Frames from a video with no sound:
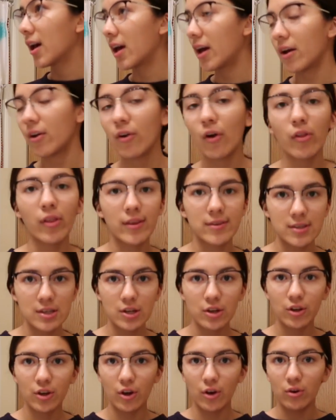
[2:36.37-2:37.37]
I don't know how that's
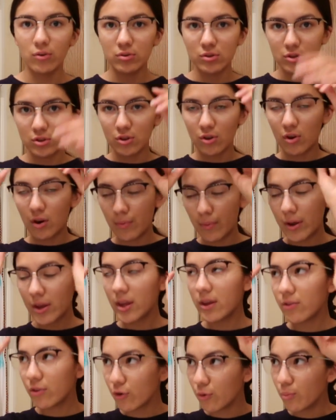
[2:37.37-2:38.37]
gonna go, so I
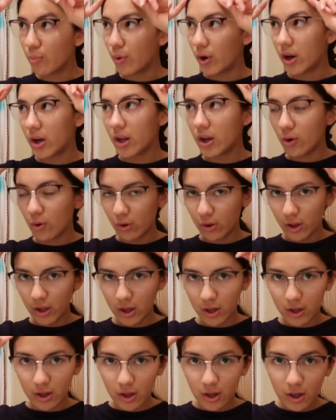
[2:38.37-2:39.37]
might either braid it or
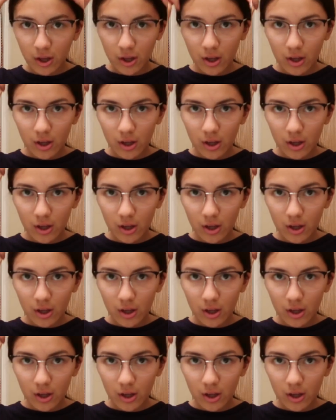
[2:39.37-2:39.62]
like